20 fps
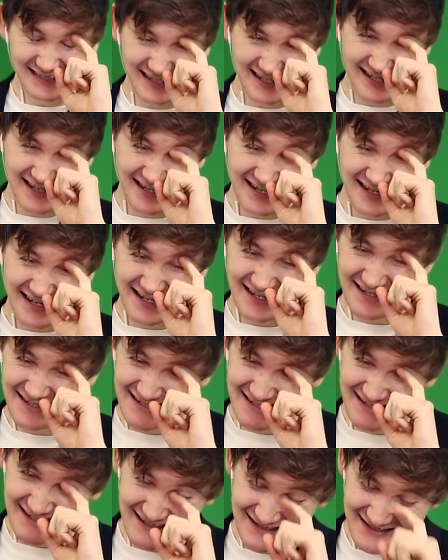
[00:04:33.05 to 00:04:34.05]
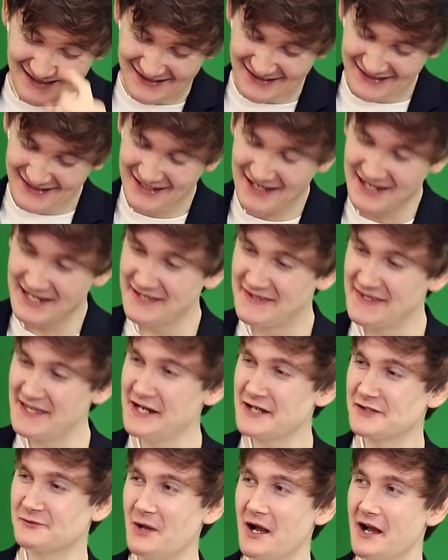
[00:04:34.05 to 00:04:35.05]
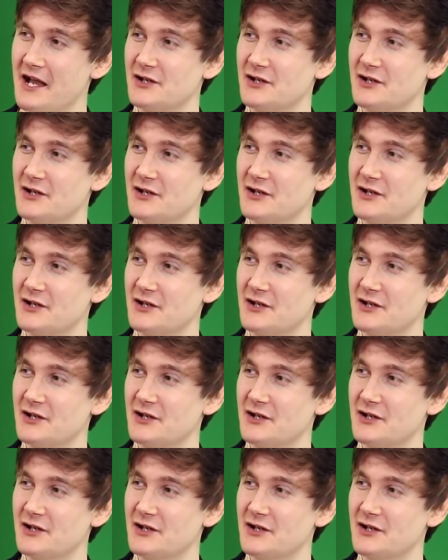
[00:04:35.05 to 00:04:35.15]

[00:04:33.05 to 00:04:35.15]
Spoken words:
Oh. You think as well,